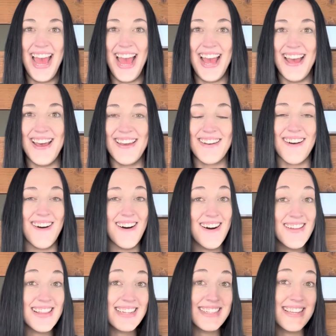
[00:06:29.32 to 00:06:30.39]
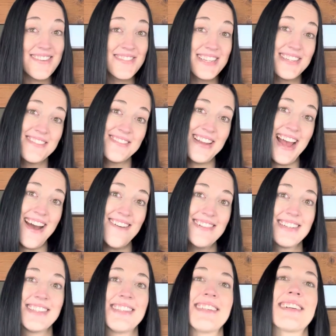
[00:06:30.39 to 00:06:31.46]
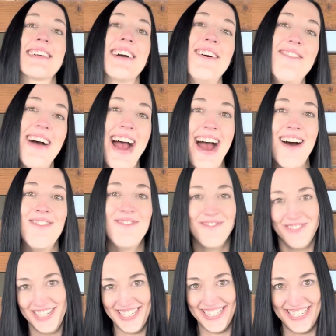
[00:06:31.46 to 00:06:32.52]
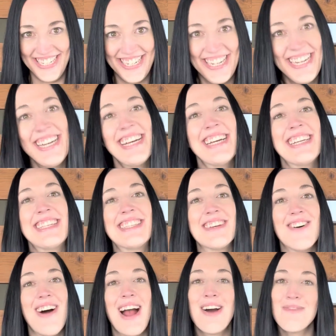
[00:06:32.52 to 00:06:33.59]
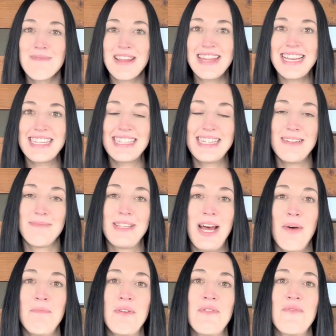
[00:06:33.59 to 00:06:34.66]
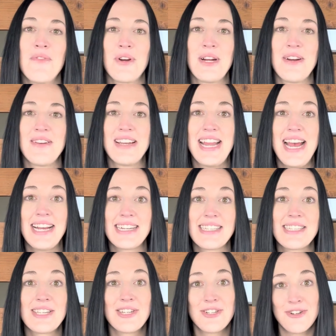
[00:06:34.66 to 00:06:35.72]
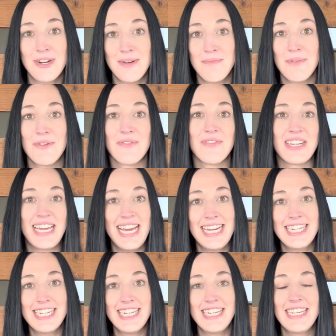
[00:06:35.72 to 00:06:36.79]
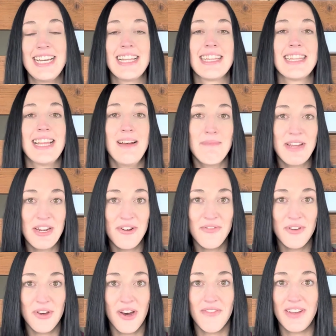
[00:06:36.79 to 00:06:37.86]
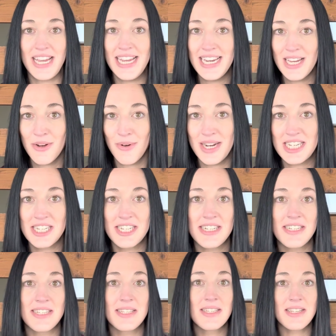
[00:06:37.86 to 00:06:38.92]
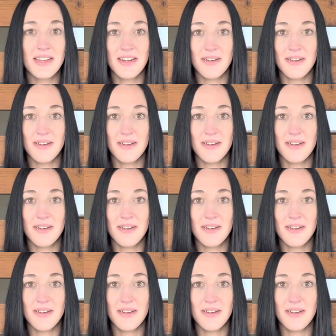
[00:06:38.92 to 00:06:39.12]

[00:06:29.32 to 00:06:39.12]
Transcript: And all that's left to do now is to go have fun. So I hope that these tips help you for your next trip or vacation. Let me know if you have any questions.